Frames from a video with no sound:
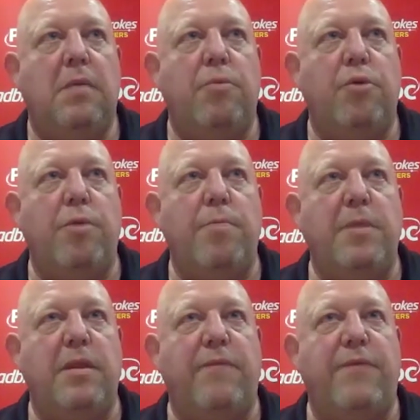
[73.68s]

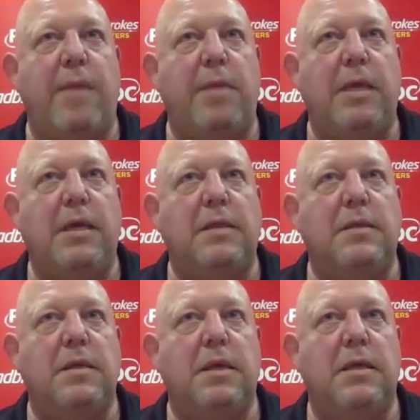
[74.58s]
bereavement in the family and
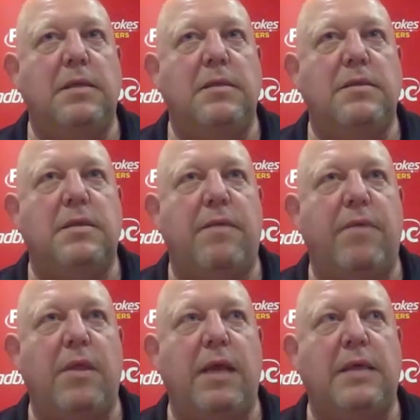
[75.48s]
stuff
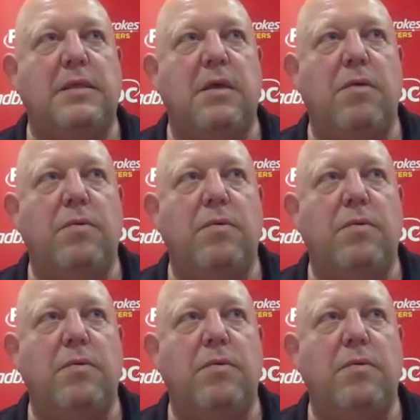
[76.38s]
like that. So